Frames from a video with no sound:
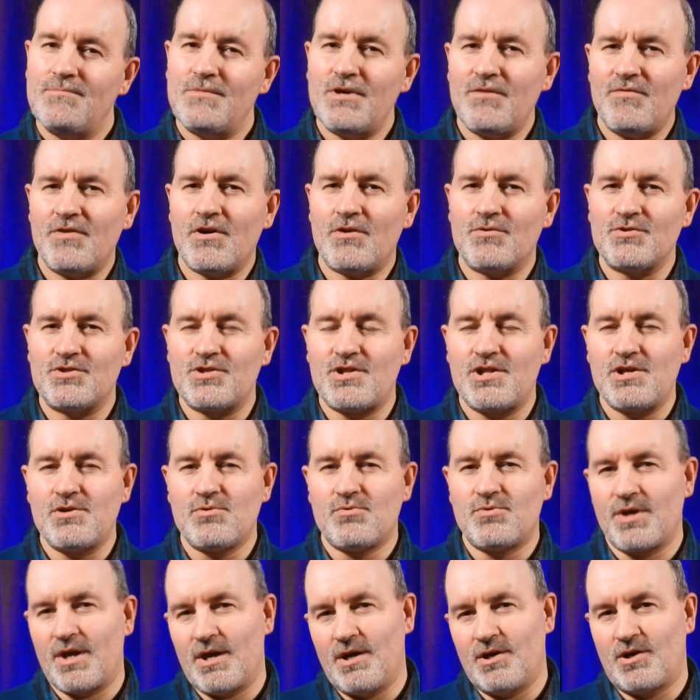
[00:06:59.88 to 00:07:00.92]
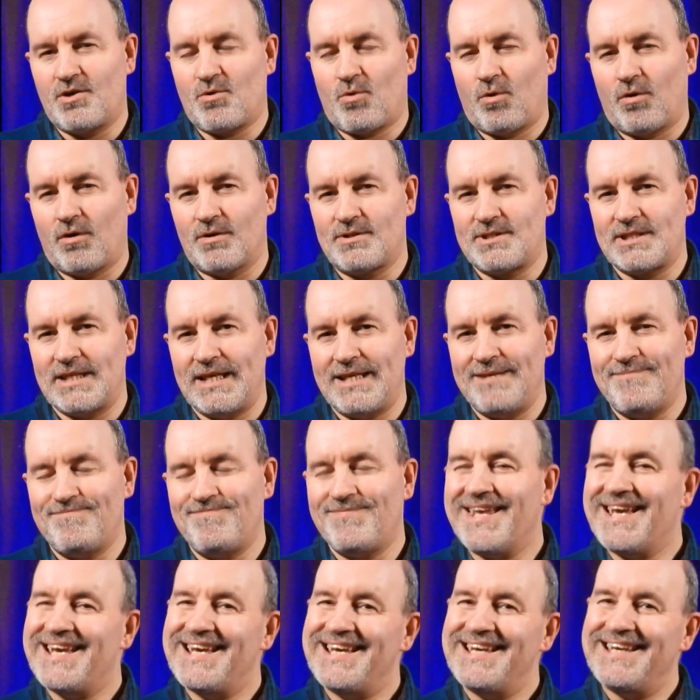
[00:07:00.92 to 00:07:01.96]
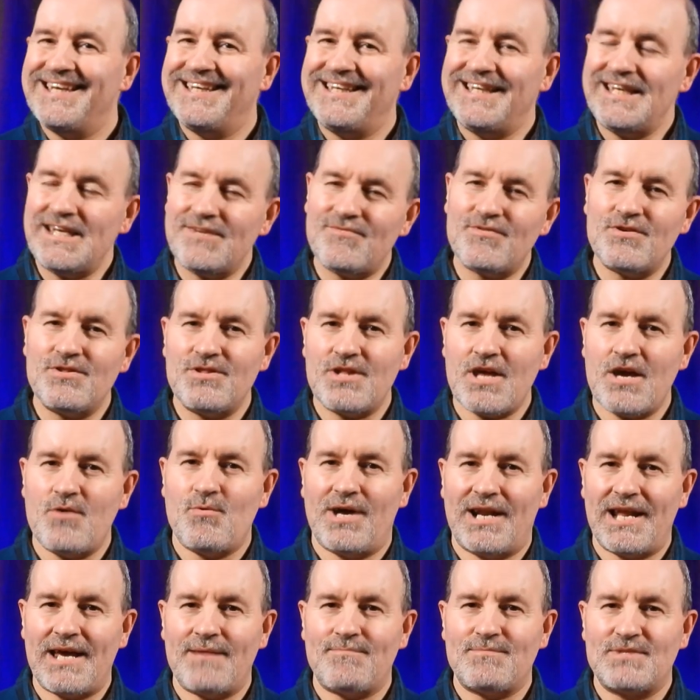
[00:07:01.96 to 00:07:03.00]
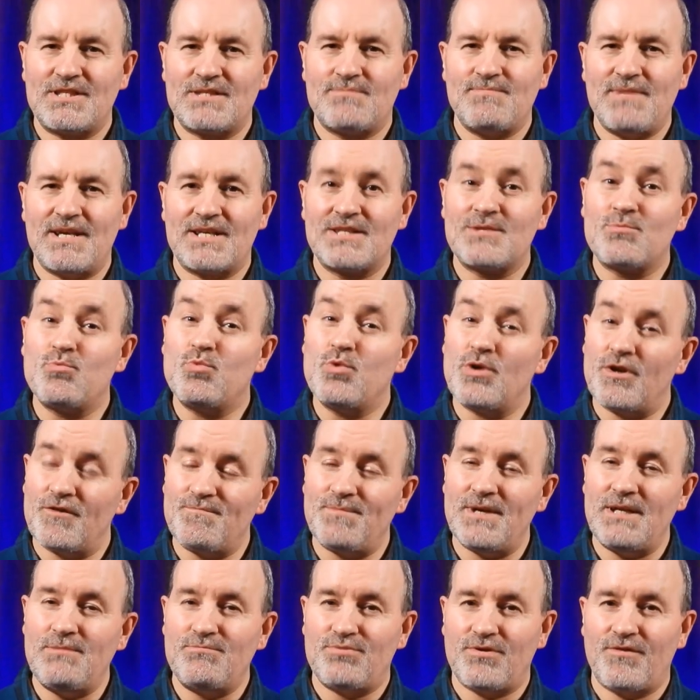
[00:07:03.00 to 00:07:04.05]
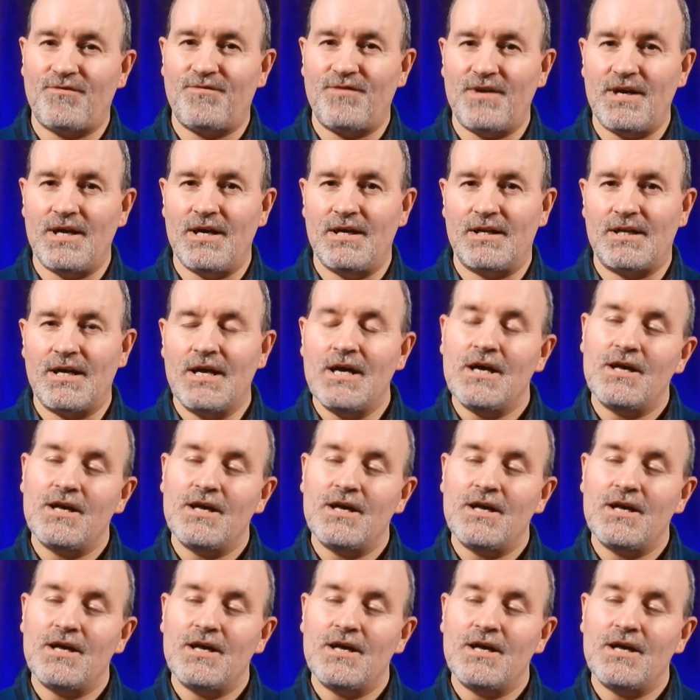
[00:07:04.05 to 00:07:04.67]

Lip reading: Moving on to the audio quality, even though an Atmos mix would have been preferred,